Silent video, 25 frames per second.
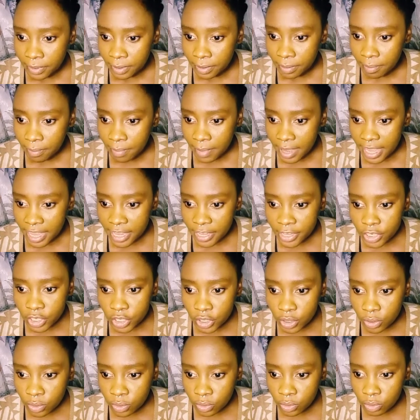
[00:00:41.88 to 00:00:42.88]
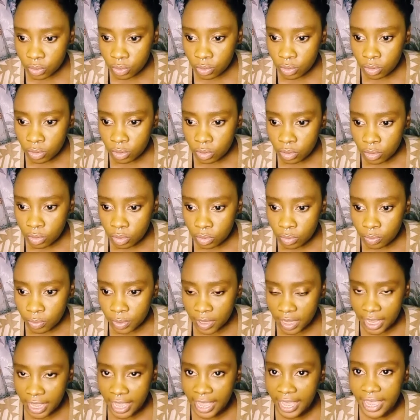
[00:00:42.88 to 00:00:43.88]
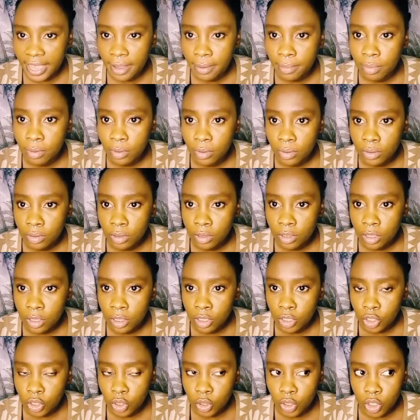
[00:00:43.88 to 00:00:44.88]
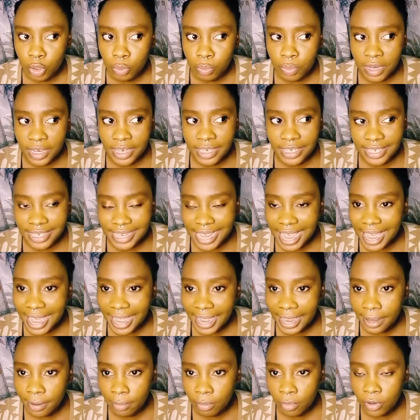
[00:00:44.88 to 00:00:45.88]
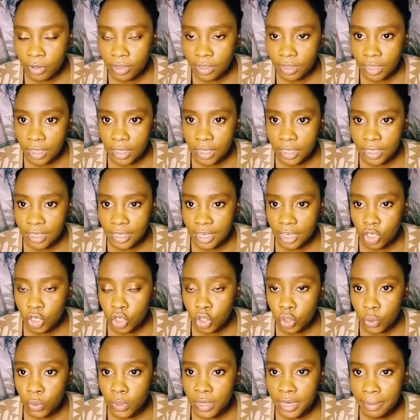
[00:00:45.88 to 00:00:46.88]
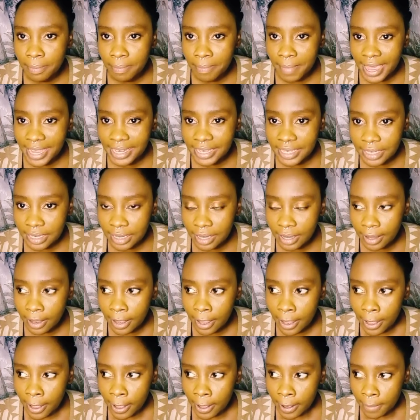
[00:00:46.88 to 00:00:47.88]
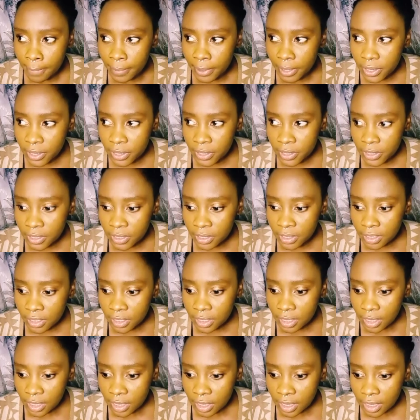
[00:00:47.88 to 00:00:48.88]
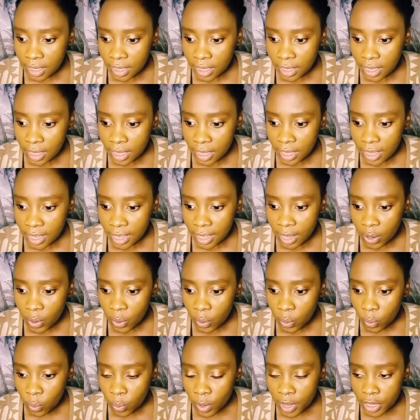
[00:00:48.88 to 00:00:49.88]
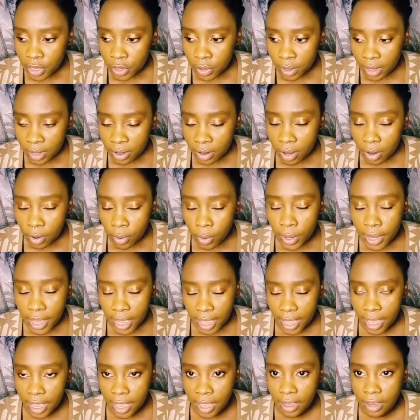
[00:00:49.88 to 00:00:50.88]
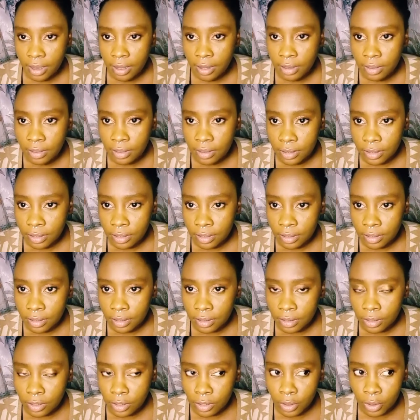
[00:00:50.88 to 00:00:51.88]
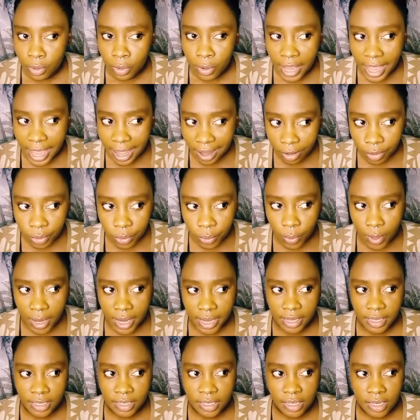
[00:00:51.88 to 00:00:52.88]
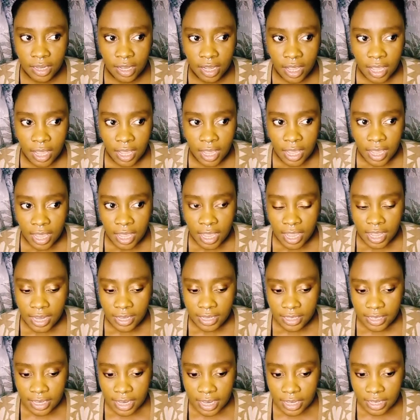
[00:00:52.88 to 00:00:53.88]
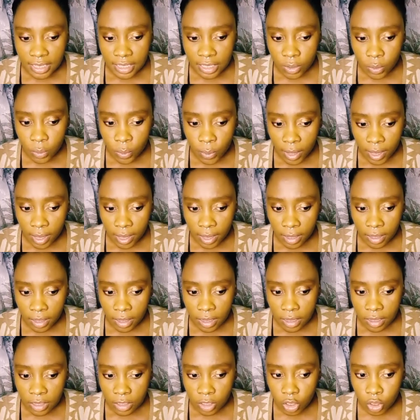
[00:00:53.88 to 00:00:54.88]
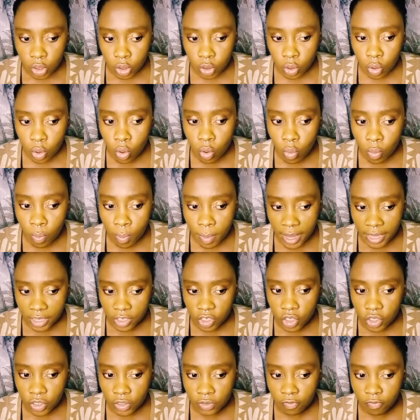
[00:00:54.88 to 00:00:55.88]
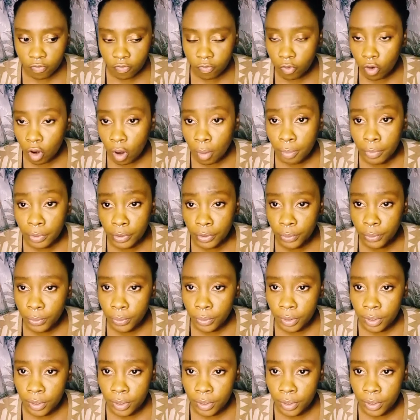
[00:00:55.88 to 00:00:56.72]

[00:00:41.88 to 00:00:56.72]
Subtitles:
makes you be able to spend time on things that truly matter, because when you are not okay, you know, health-wise, it takes away so much from you.